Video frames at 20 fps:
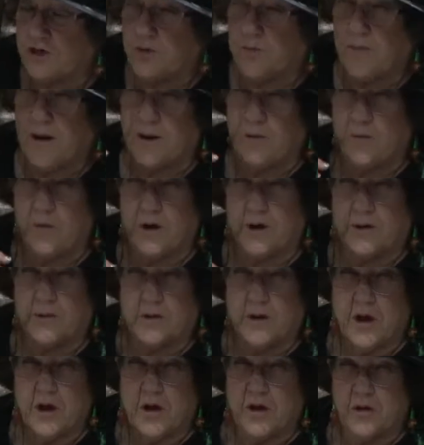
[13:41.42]
you might want
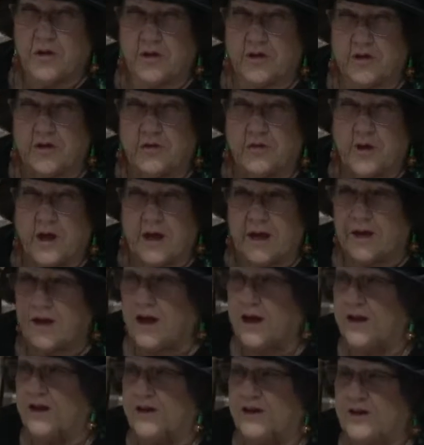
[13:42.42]
to, to
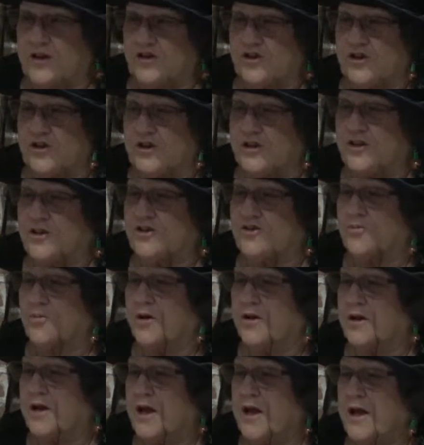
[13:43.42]
get in addition to this
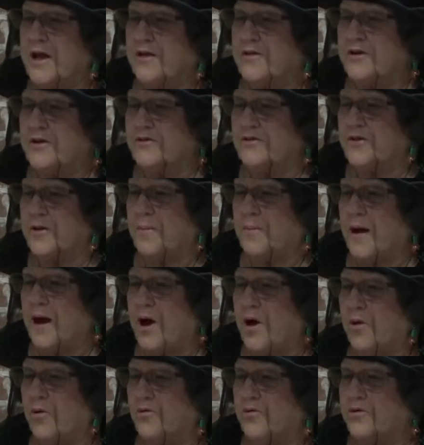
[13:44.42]
one. There's
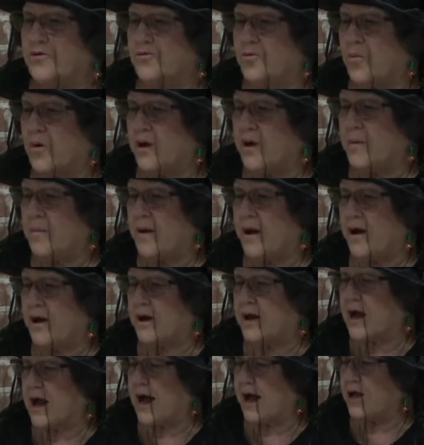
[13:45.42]
about there's one about
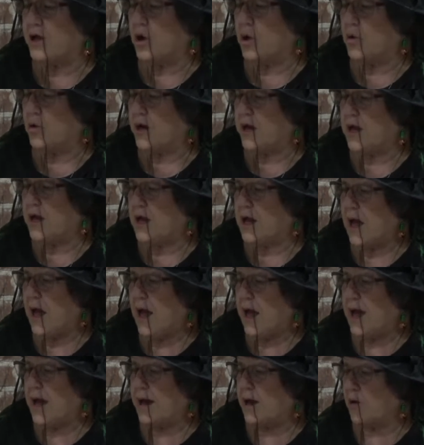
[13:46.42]
a coyote
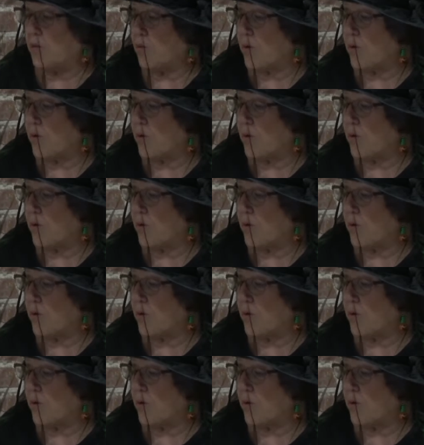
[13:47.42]
and a